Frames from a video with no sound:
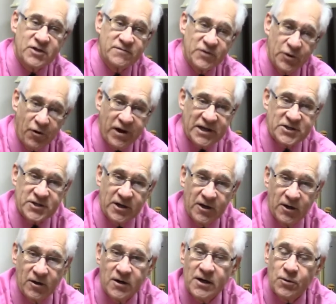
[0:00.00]
of doing
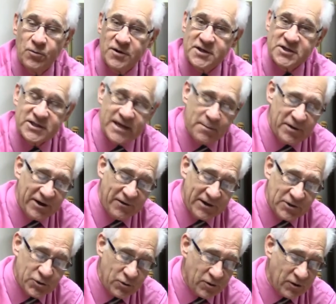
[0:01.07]
so with a seminary
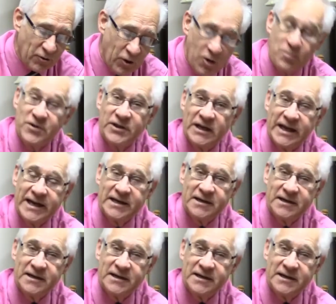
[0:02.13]
tour group in the late